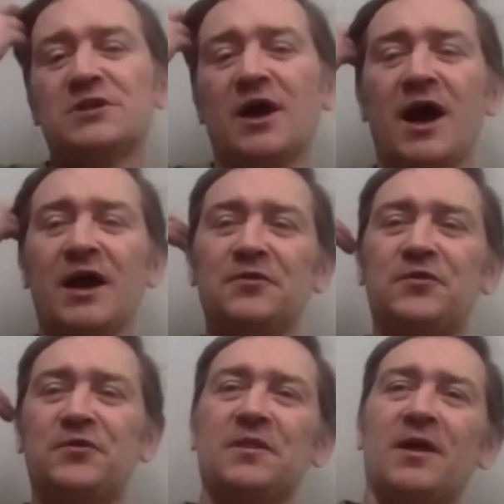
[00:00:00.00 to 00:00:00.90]
I
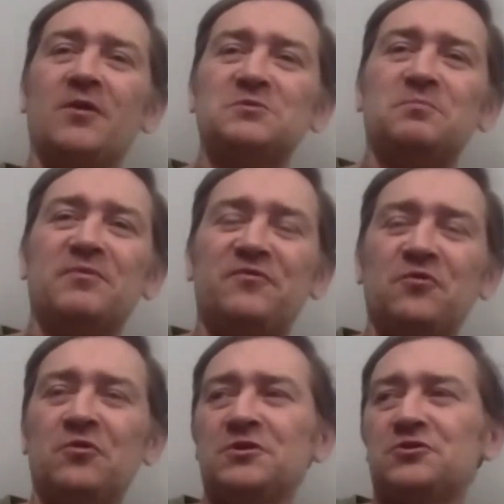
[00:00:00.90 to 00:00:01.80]
think that was
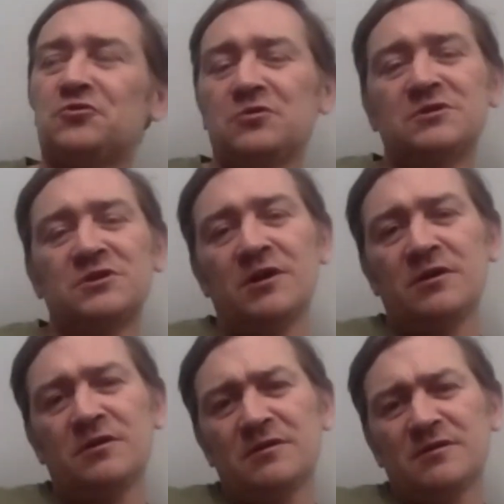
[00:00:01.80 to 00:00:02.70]
before the Druids,
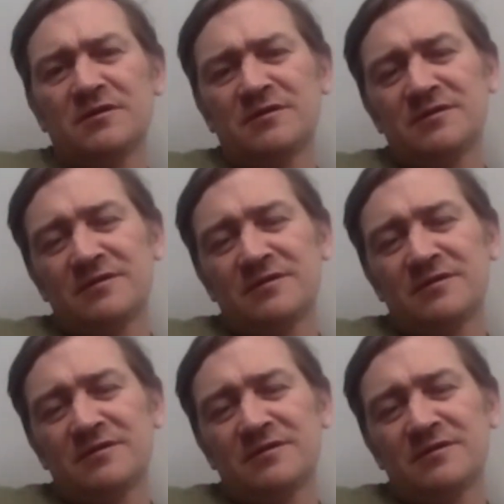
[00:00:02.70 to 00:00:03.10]
yeah. Okay.